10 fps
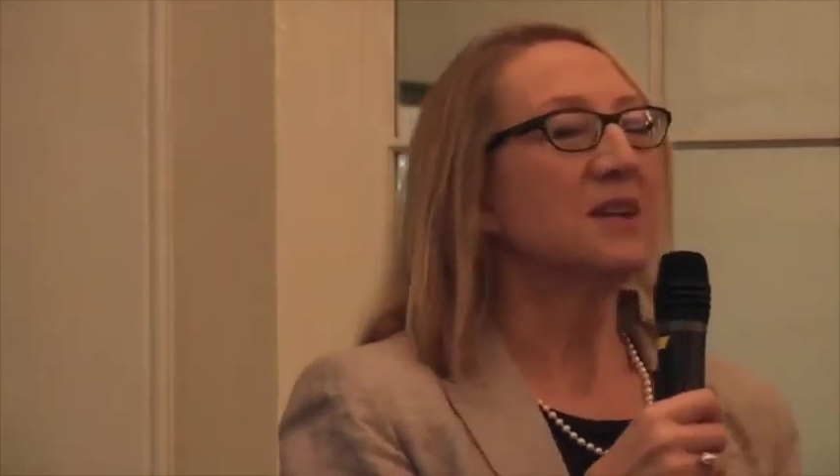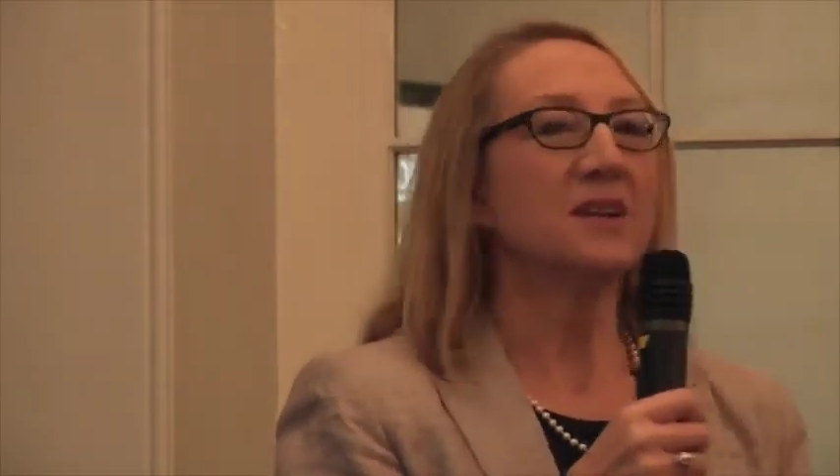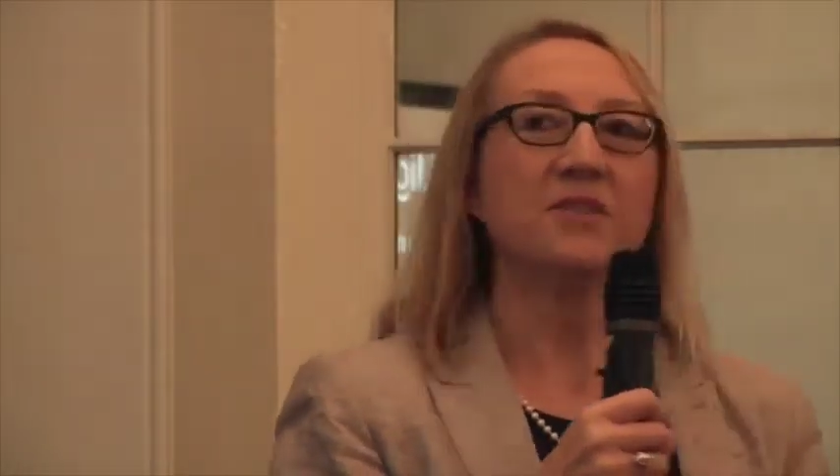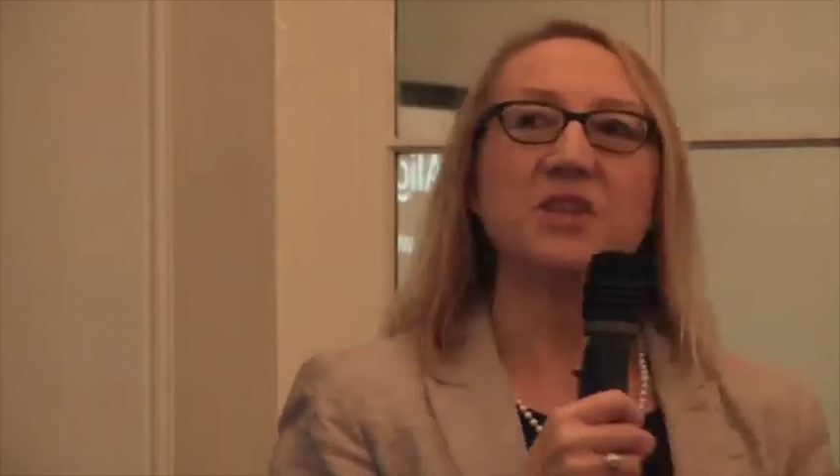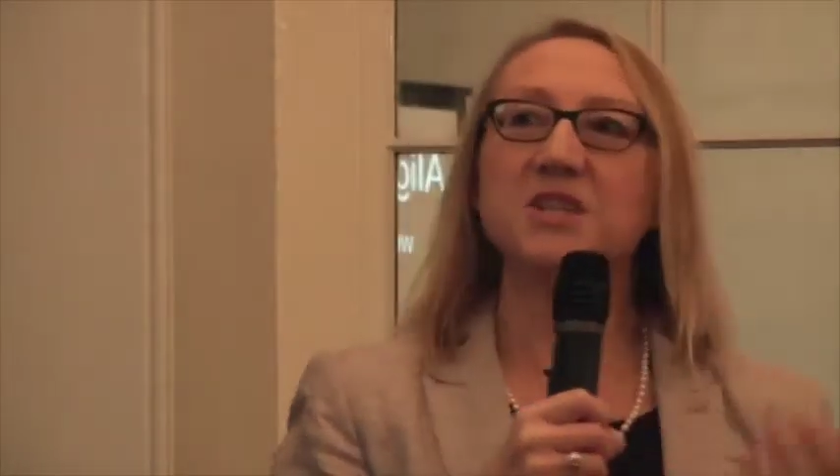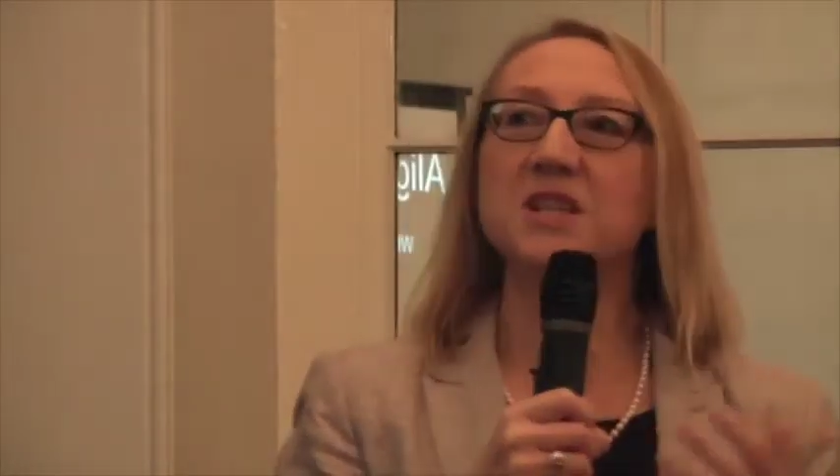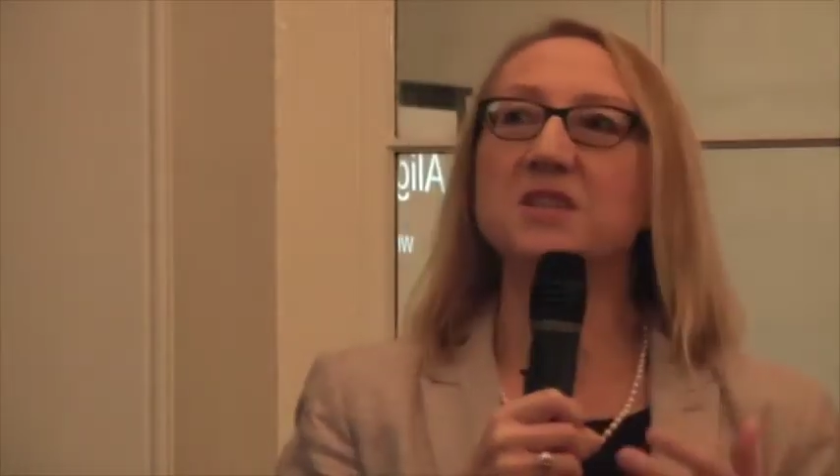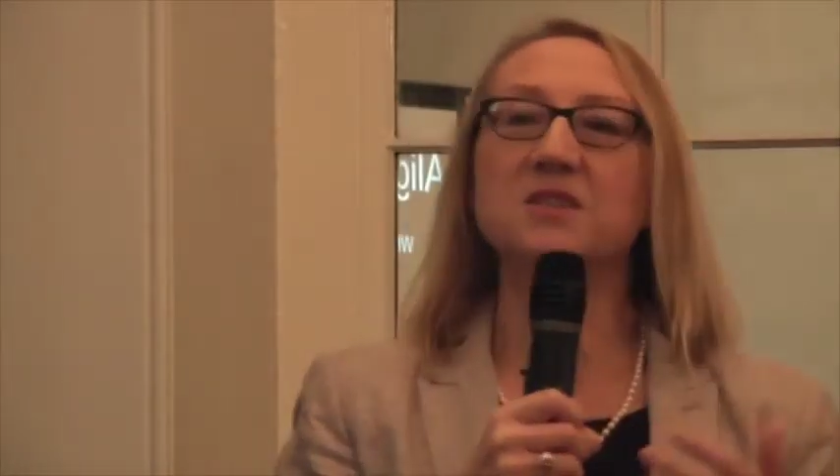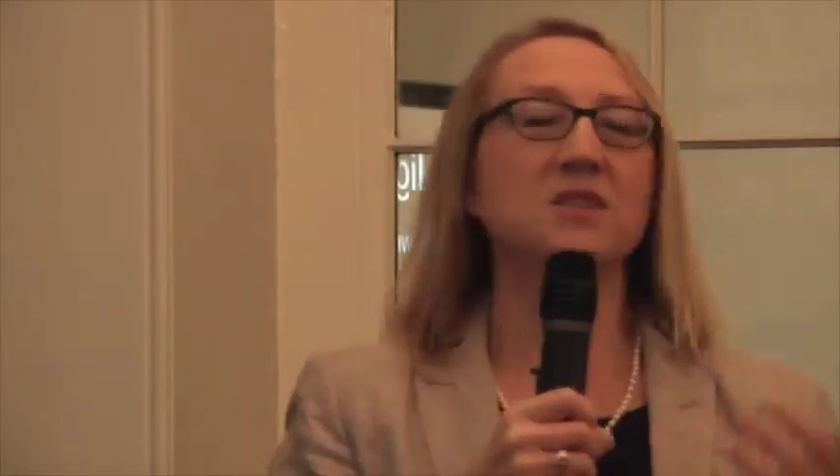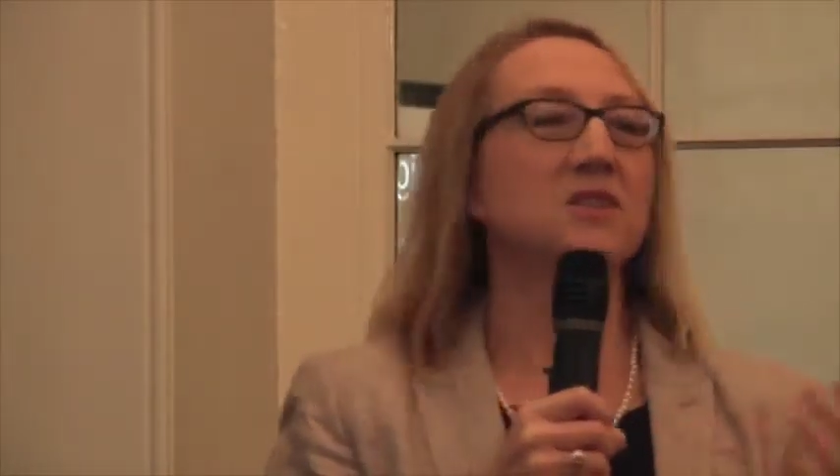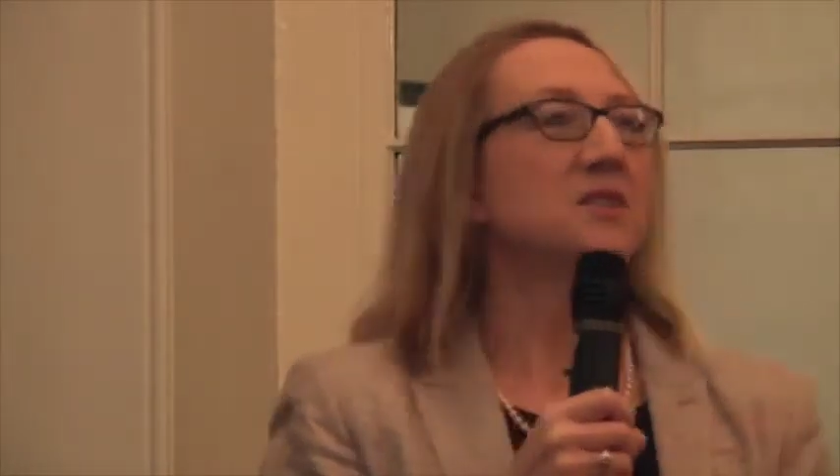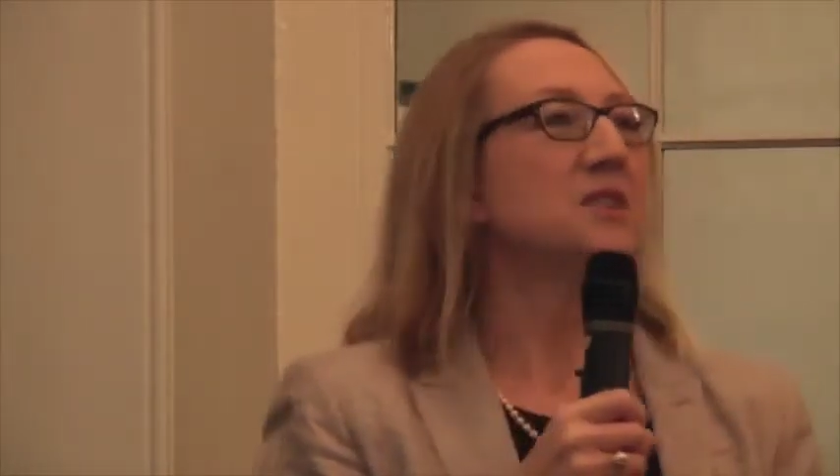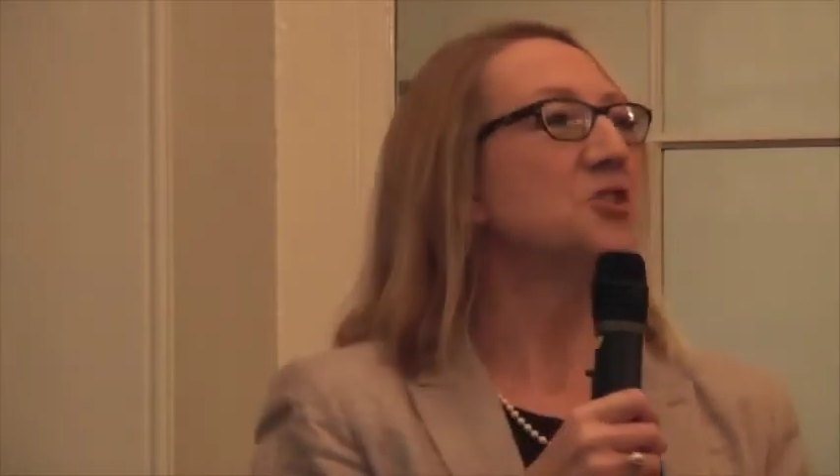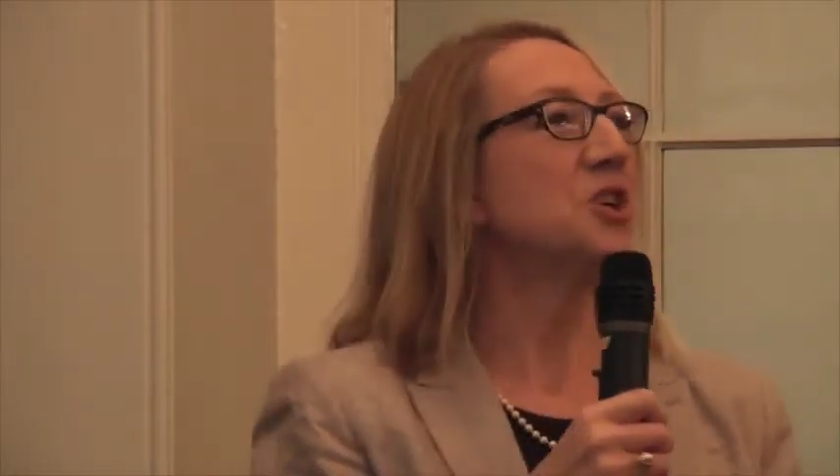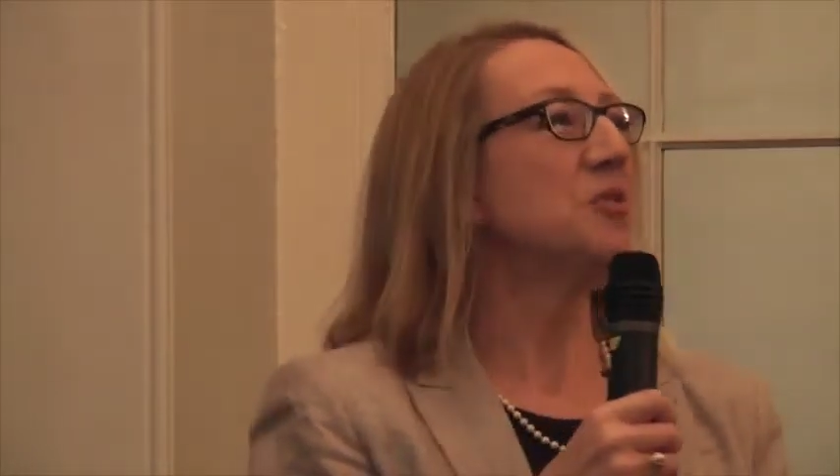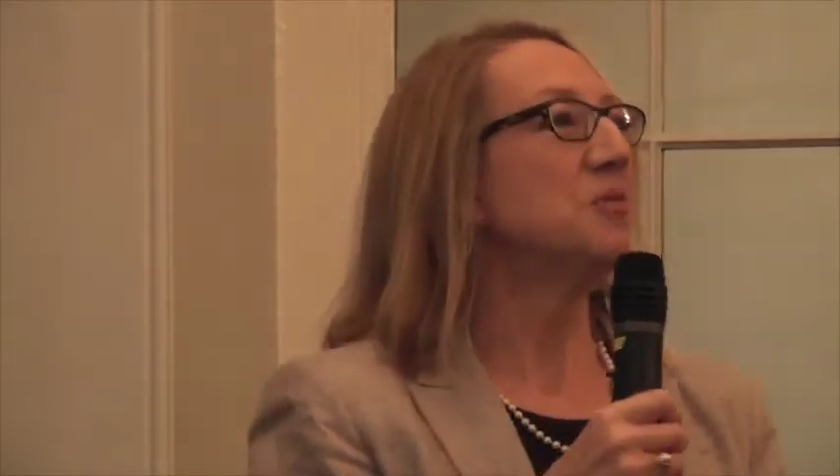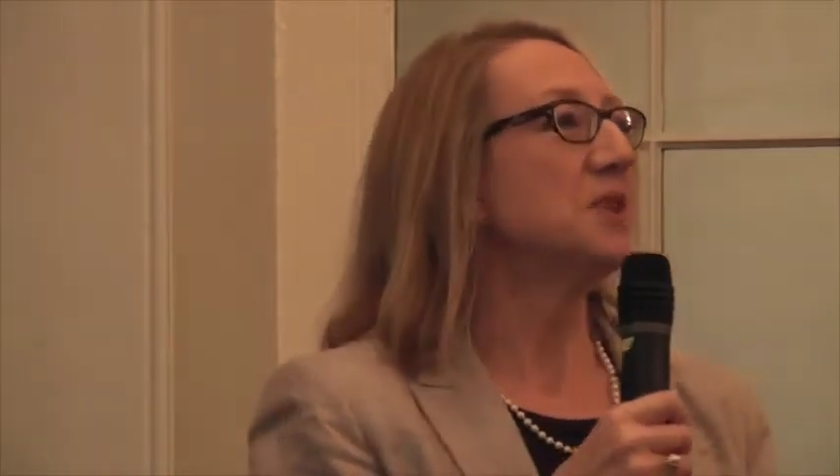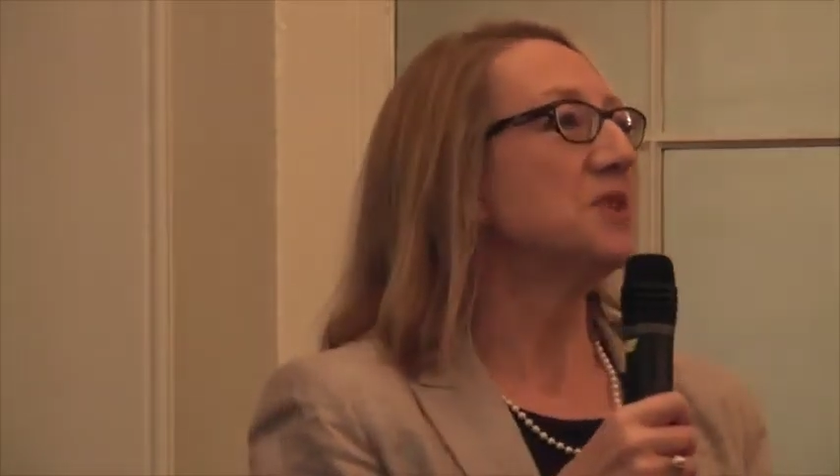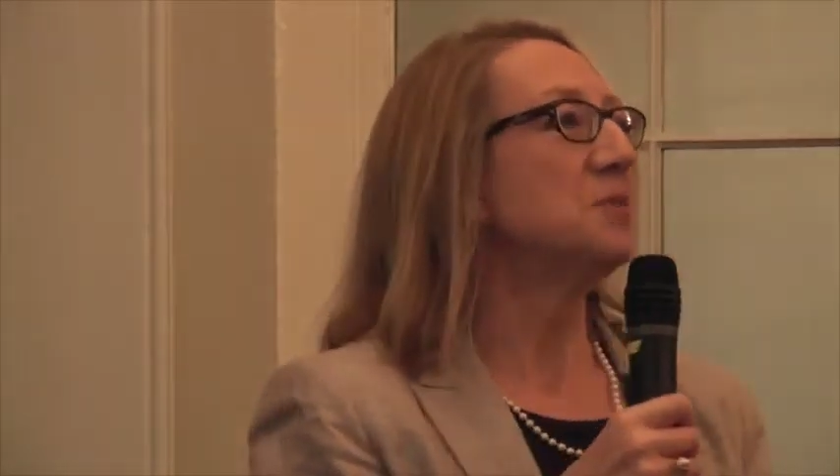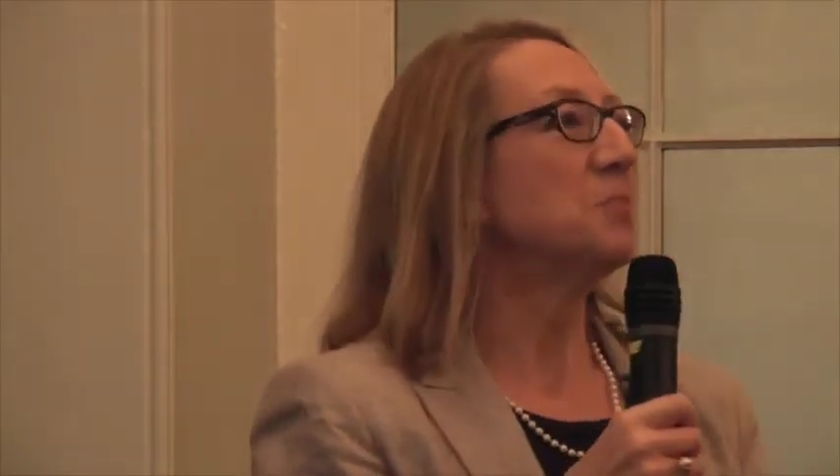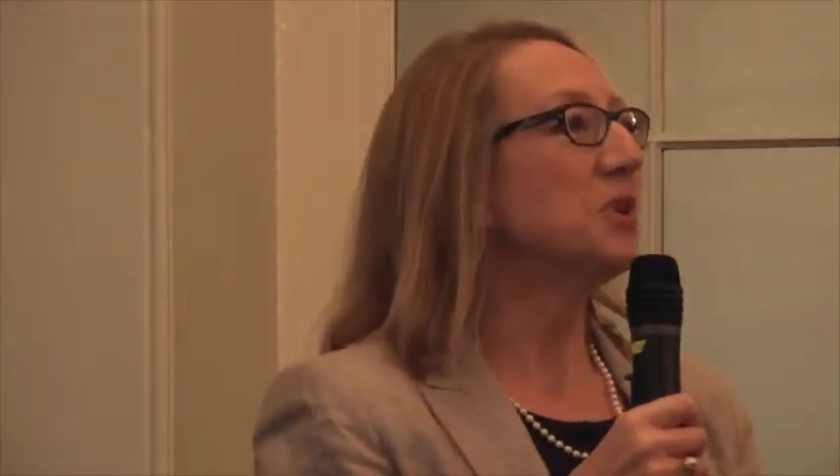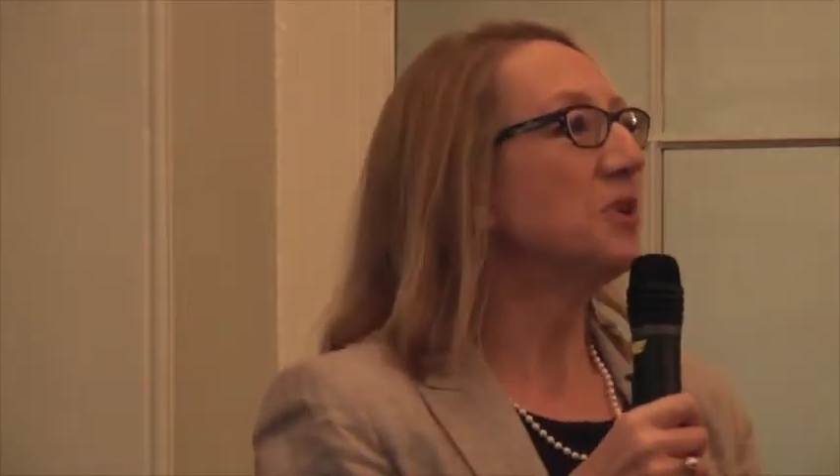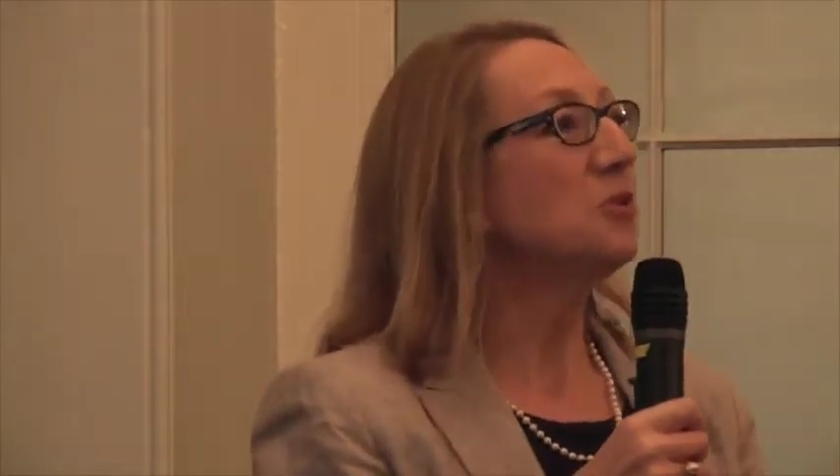the data that is generated by